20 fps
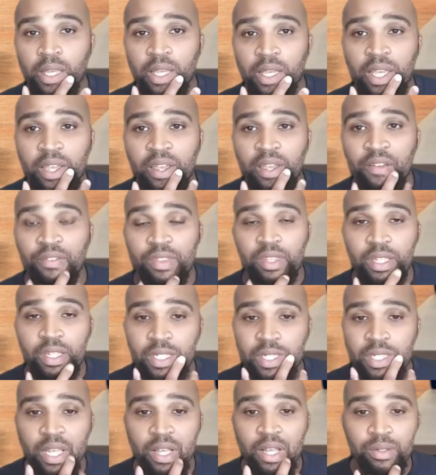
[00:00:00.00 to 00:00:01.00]
if
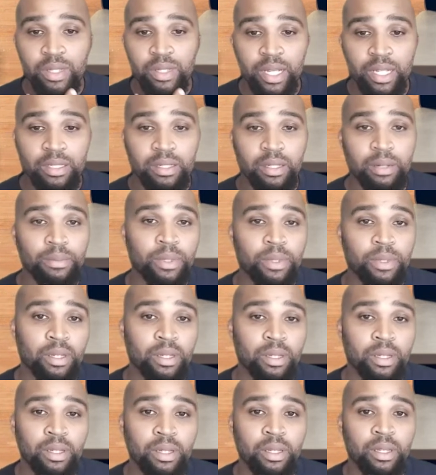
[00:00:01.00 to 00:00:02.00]
this sounds like
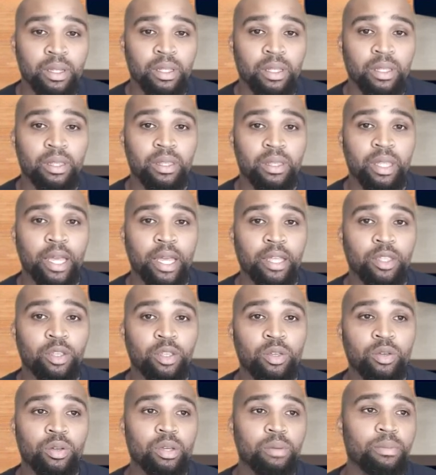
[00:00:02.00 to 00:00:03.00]
something that
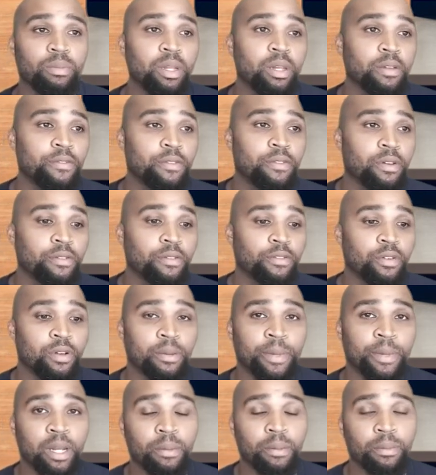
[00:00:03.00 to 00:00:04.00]
you can benefit
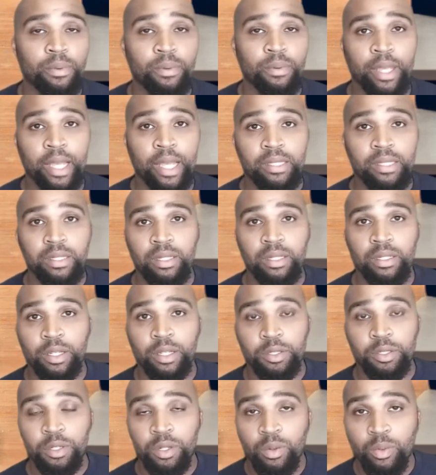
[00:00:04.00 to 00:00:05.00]
from. And I'm guessing
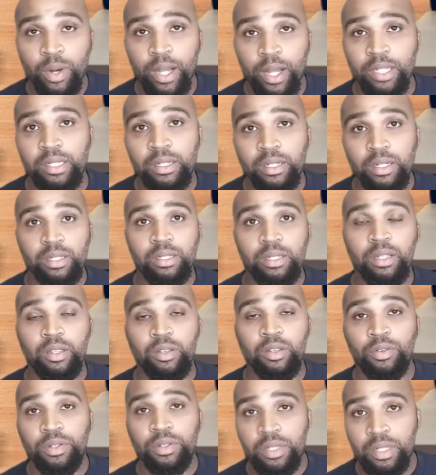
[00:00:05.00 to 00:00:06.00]
that you're watching this and
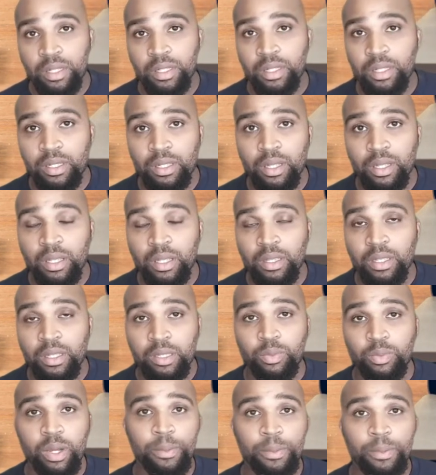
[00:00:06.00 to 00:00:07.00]
you attended
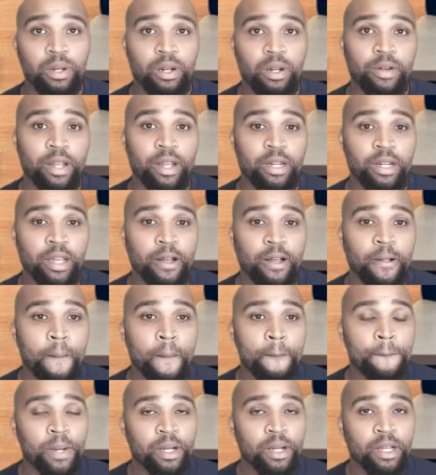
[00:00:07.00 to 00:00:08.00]
this webinar right now
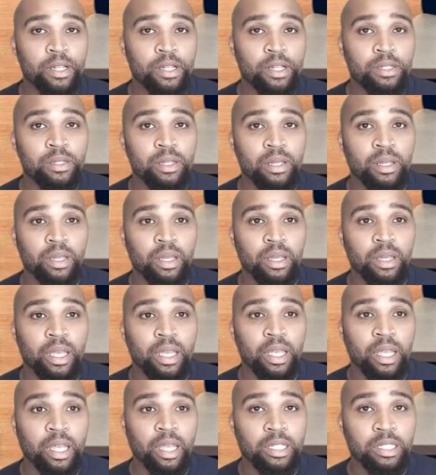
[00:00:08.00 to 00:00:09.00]
because
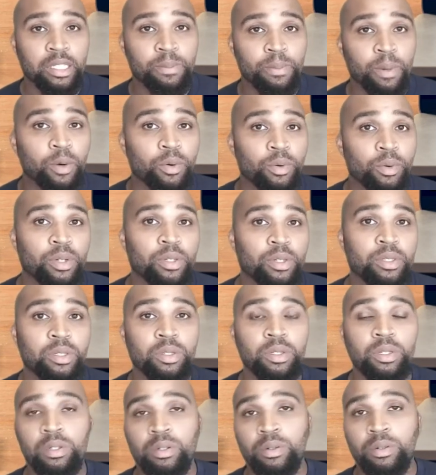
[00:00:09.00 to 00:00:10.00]
it spoke to
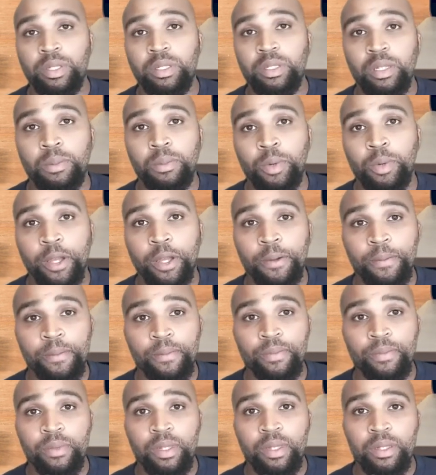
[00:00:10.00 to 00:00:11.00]
you in some way,
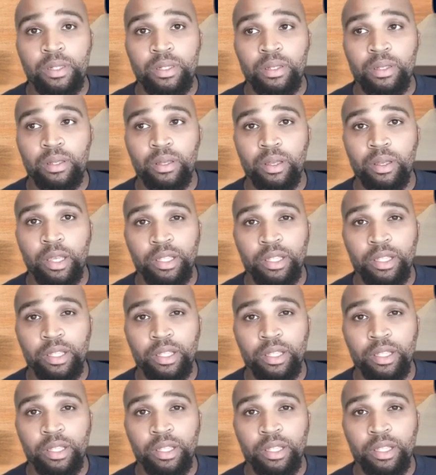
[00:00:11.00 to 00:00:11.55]
this in